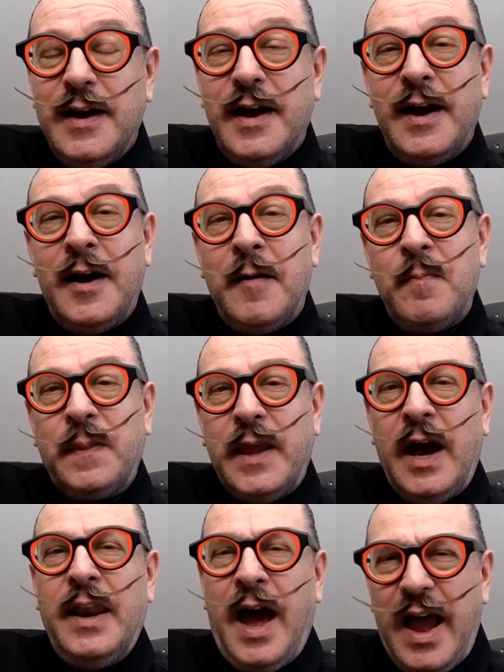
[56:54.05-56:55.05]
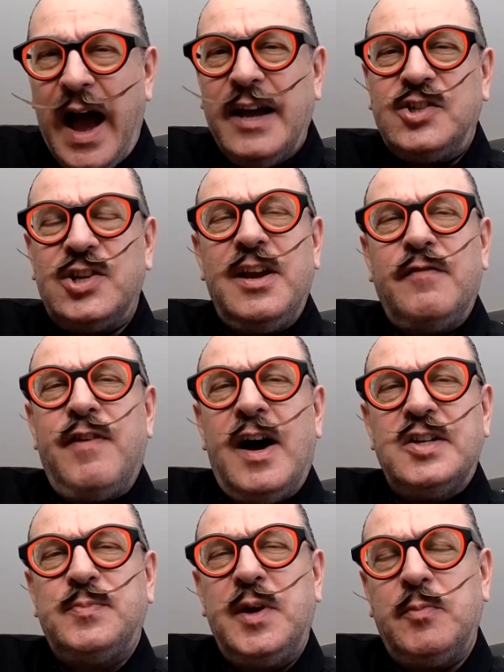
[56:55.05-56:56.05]
And I actually
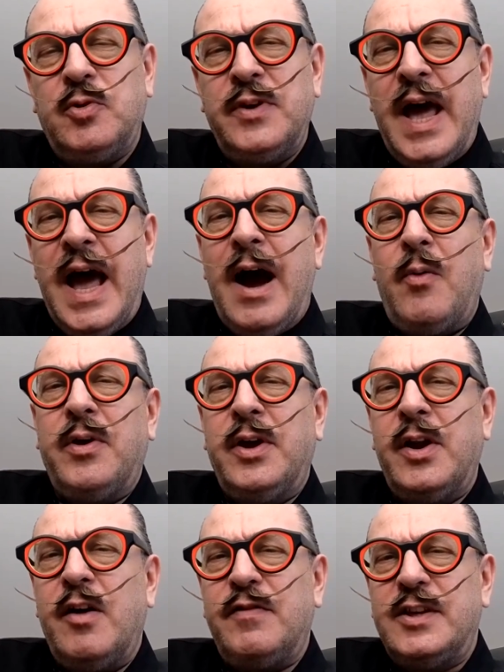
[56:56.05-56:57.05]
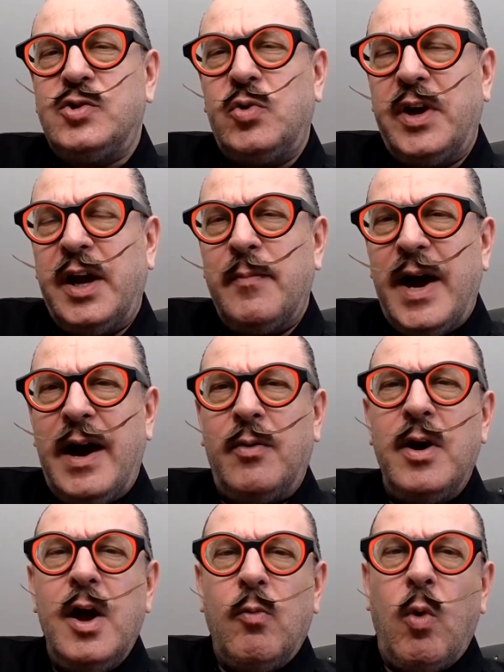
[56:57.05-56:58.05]
advise people now, if they're talking
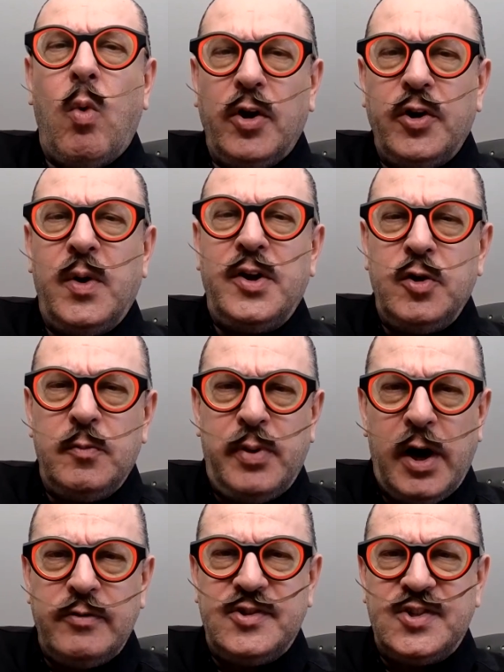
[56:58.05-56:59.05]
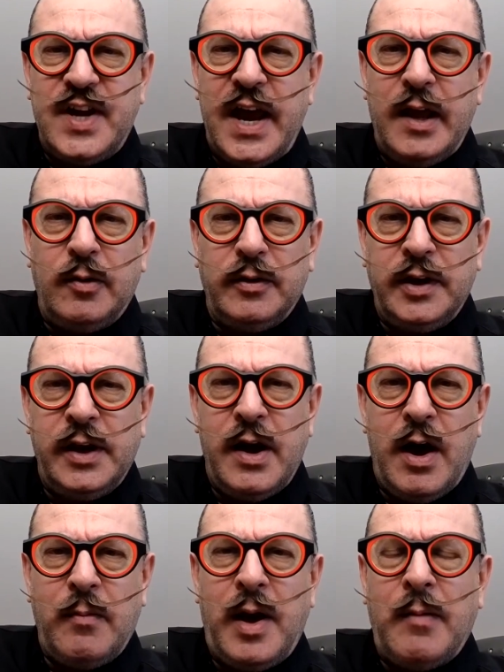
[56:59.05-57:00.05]
about, well, what do I do post-sale?
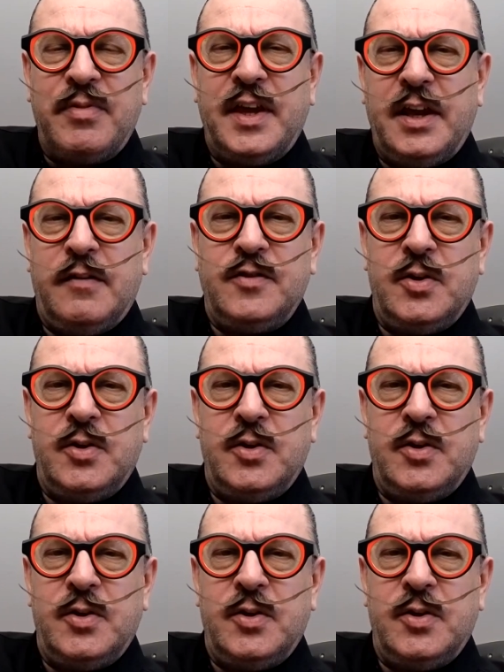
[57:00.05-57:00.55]
I'm thinking of